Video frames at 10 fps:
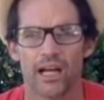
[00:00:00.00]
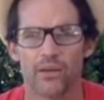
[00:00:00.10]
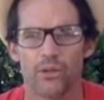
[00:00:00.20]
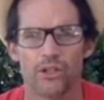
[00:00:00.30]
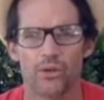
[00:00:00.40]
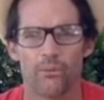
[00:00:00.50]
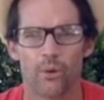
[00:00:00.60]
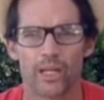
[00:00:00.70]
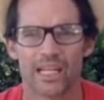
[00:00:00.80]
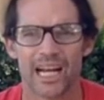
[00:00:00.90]
But we
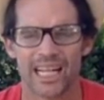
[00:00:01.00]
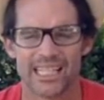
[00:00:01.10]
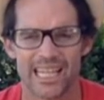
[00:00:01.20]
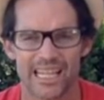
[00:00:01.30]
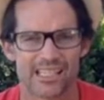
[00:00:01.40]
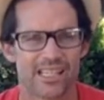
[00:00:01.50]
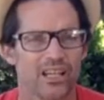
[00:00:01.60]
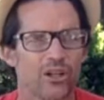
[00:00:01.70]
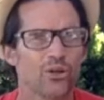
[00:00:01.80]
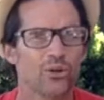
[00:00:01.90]
also we do a
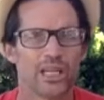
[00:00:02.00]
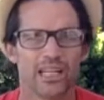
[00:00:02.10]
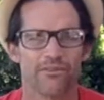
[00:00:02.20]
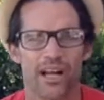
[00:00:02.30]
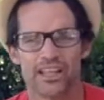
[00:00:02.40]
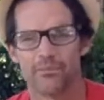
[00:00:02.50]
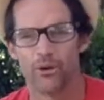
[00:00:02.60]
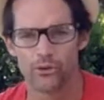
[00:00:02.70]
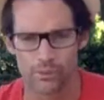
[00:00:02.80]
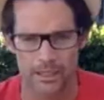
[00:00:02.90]
morning
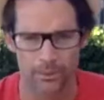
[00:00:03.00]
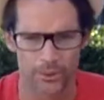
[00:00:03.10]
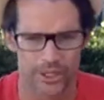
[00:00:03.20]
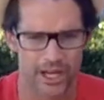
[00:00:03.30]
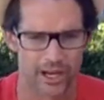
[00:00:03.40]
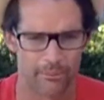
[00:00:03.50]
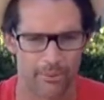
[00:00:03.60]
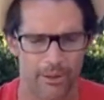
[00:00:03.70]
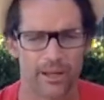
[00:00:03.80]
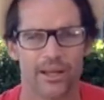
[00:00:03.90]
contest. Who can invite the
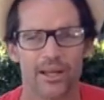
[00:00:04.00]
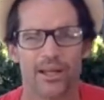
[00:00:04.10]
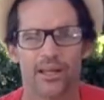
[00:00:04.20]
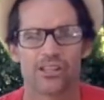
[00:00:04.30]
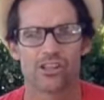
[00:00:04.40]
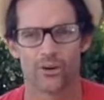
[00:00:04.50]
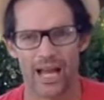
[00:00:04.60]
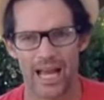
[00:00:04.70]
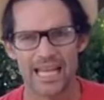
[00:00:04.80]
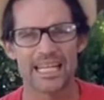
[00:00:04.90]
most people to come?
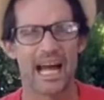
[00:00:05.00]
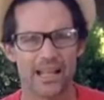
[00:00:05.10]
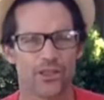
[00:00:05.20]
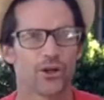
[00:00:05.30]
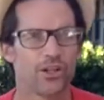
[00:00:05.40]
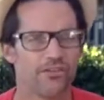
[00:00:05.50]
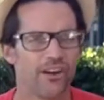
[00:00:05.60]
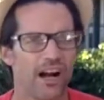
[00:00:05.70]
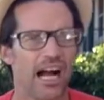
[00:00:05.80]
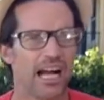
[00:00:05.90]
So
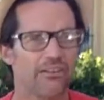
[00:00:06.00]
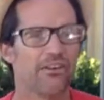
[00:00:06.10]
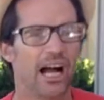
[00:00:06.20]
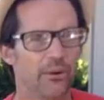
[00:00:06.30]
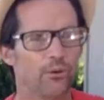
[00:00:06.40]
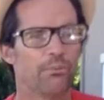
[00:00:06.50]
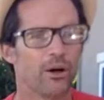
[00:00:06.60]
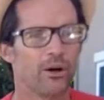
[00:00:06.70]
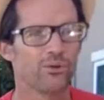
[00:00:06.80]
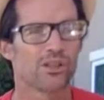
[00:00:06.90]
at
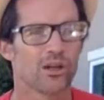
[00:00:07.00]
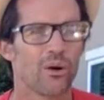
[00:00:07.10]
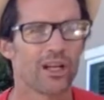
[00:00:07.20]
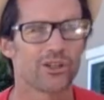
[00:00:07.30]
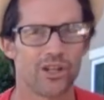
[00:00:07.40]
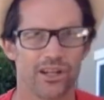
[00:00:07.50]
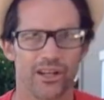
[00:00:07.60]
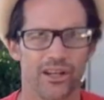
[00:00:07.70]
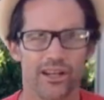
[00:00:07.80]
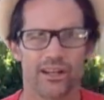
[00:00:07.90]
9:35, I will pose the
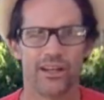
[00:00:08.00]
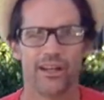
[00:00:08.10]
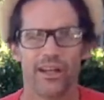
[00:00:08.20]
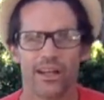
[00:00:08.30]
question.